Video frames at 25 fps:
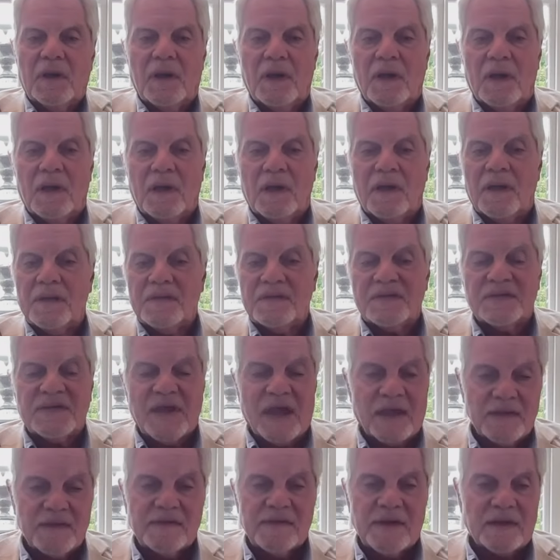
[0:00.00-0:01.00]
It's
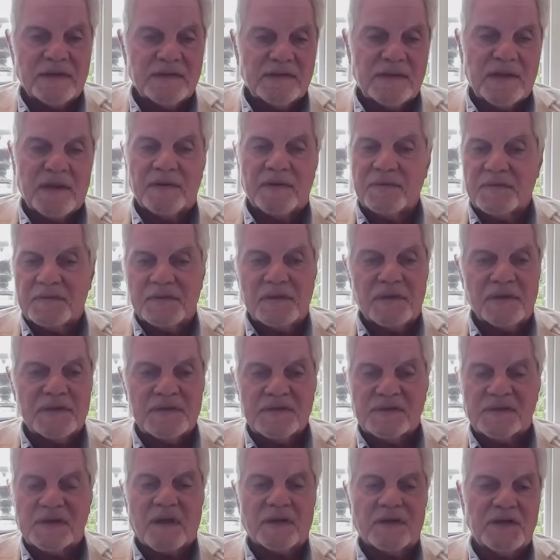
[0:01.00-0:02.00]
said that
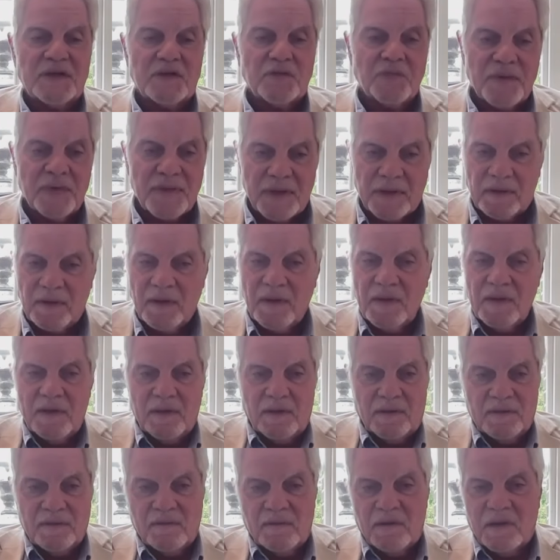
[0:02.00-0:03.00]
it started with
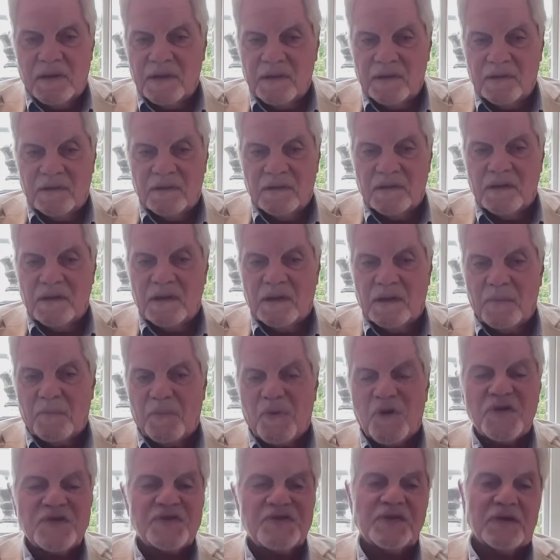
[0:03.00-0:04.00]
a
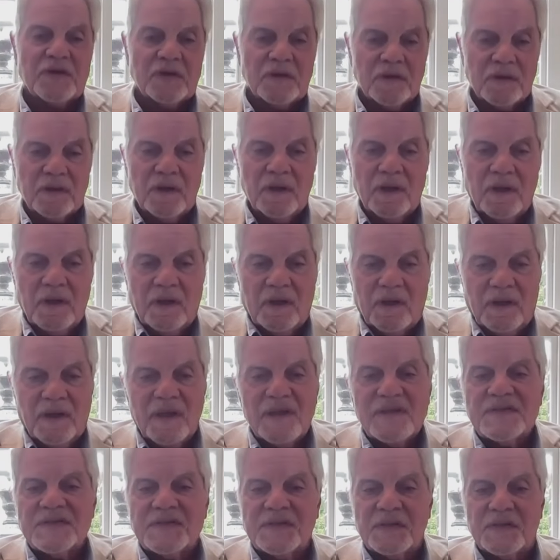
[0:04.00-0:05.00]
personal
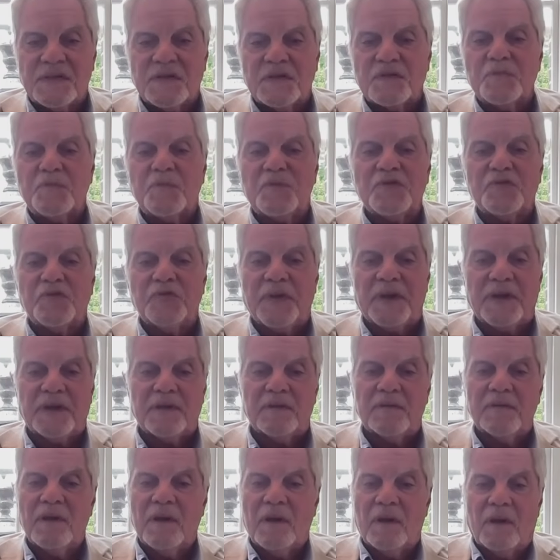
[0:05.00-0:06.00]
incident
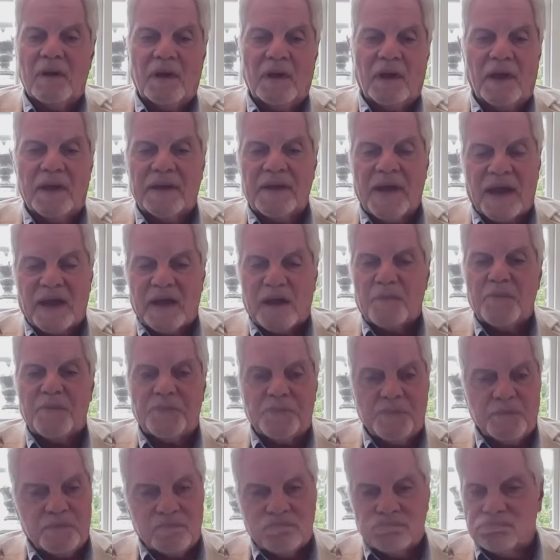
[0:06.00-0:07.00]
between an
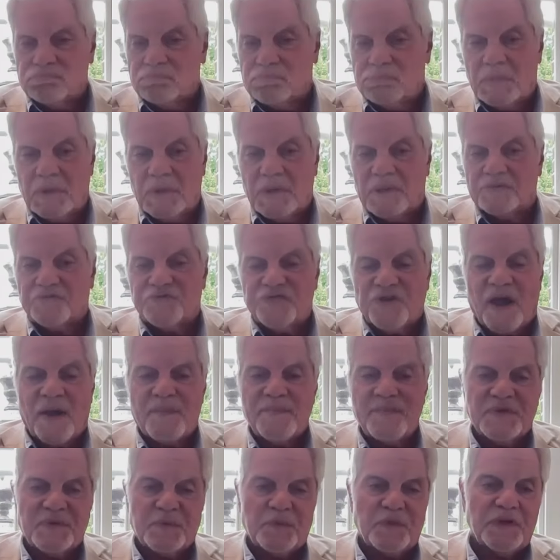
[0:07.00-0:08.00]
Arab
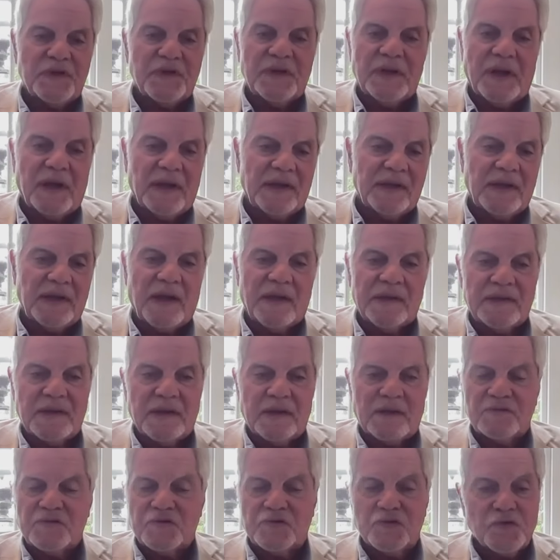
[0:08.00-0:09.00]
tribesman and
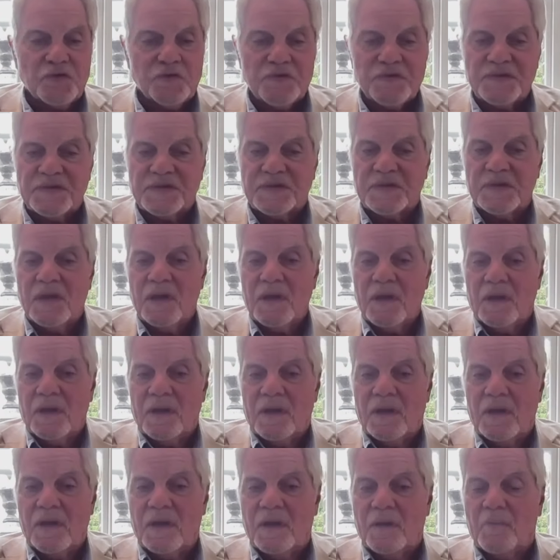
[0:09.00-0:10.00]
a Druze,
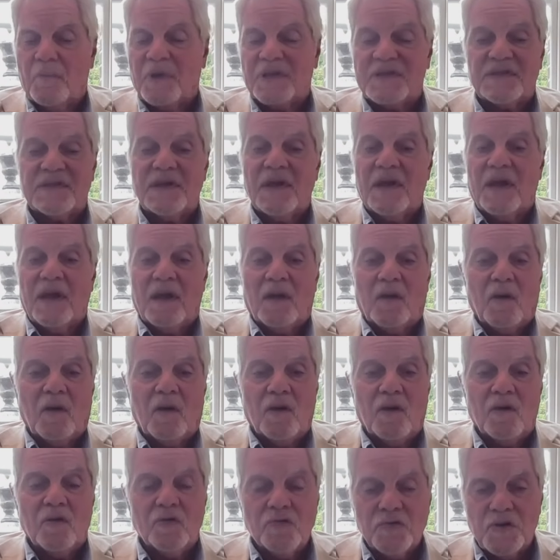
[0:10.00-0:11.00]
but
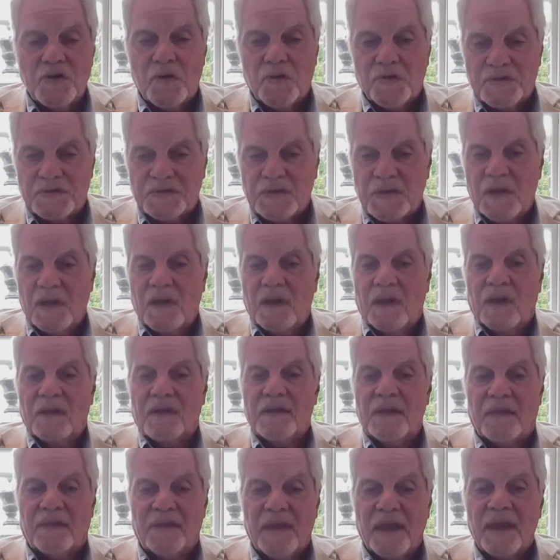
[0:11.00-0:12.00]
who knows?
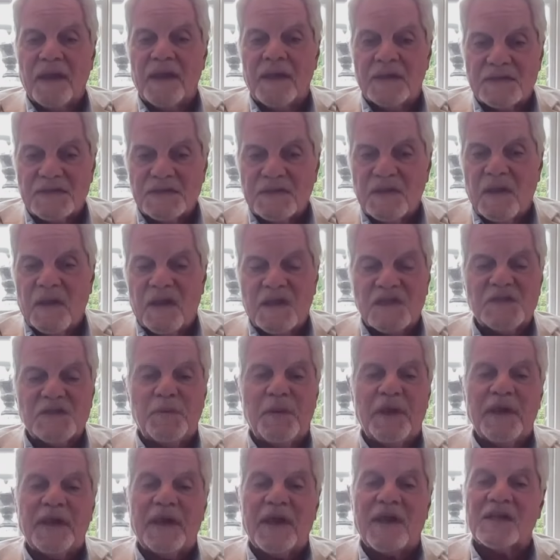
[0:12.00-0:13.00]
The thing is, it's
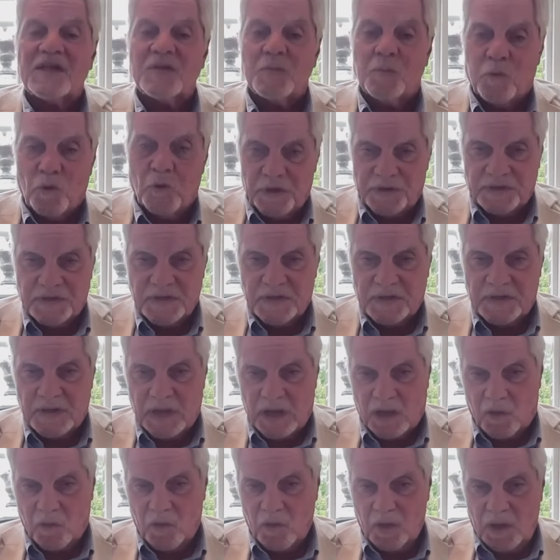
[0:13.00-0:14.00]
being exploited
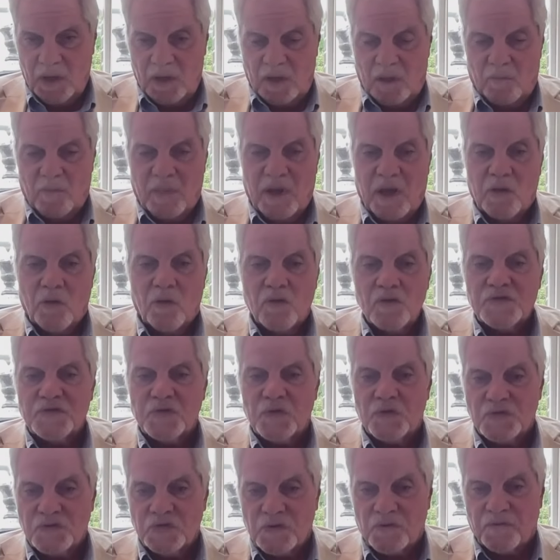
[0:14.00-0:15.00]
now by all
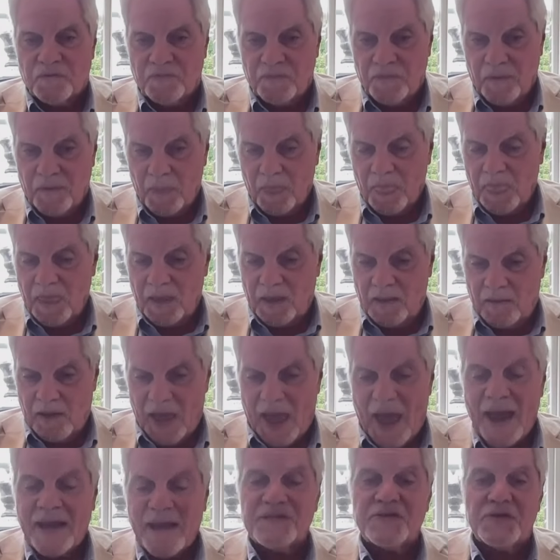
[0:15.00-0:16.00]
sorts of
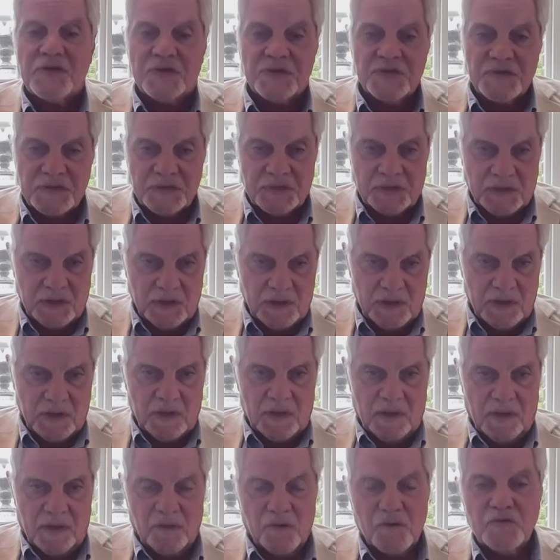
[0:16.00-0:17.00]
actors
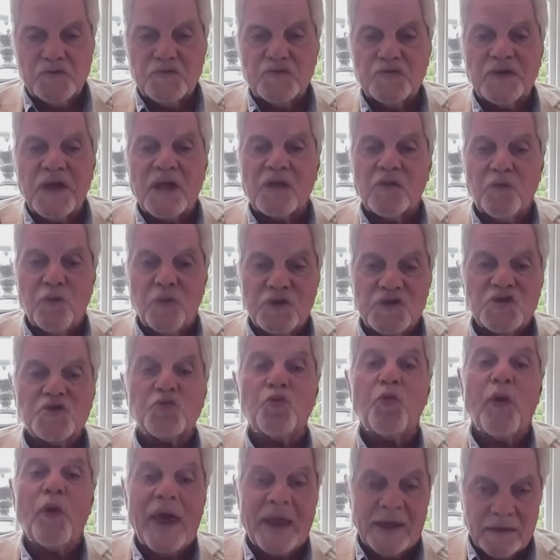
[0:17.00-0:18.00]
who do not
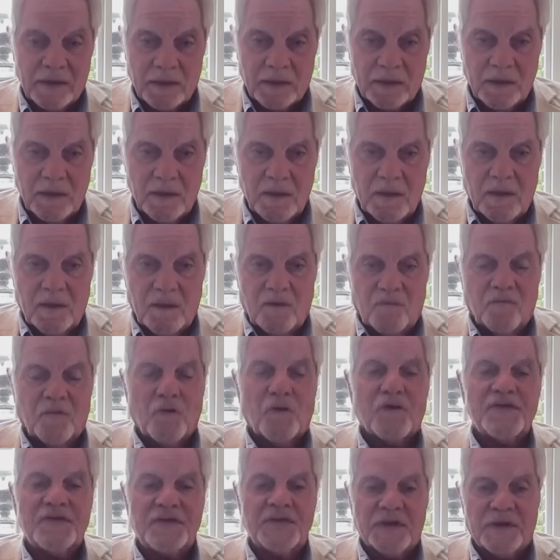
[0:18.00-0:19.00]
wish well
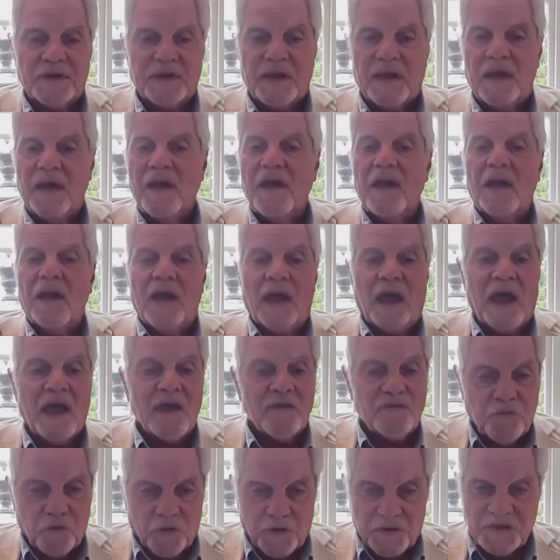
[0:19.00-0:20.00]
for Syria
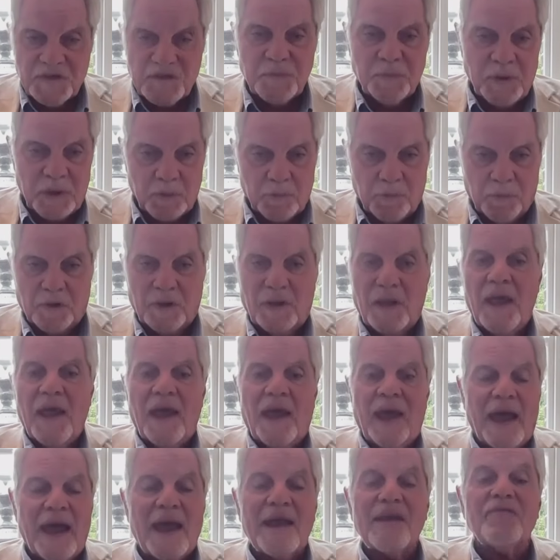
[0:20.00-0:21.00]
and for its people
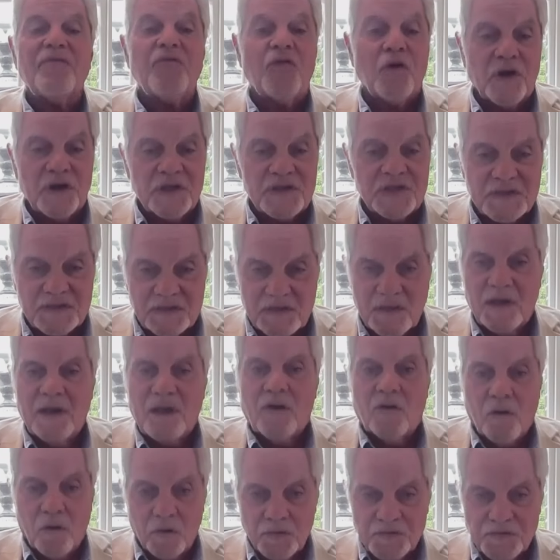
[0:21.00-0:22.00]
and for its
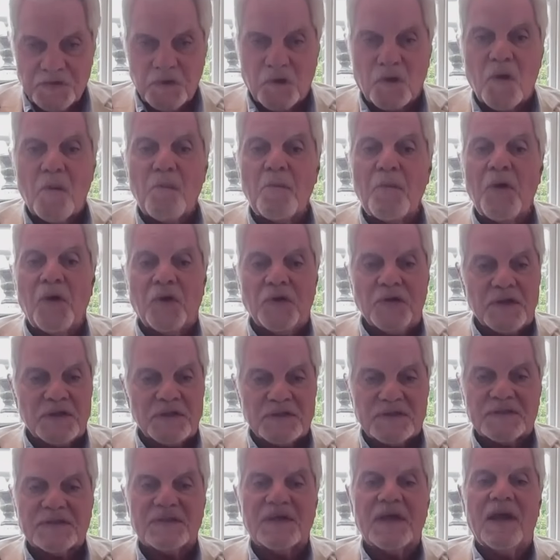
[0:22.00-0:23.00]
also
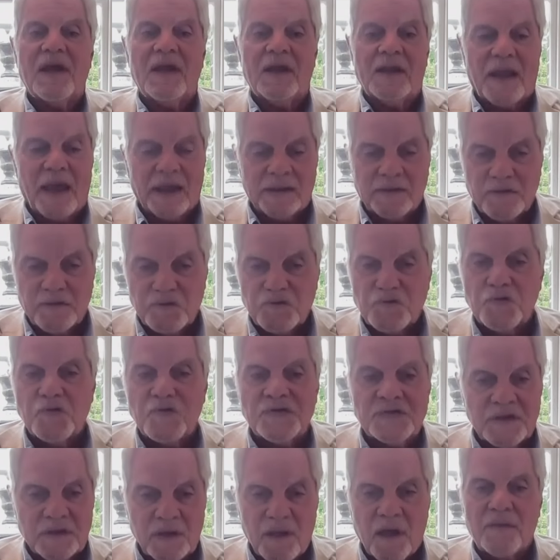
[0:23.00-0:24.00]
components like the
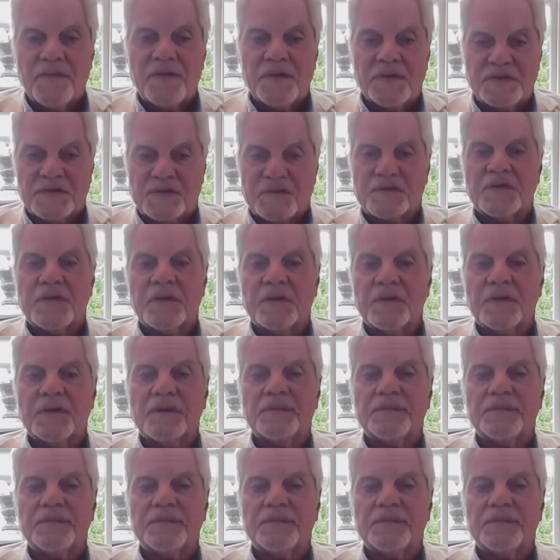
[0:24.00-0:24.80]
Druze and others.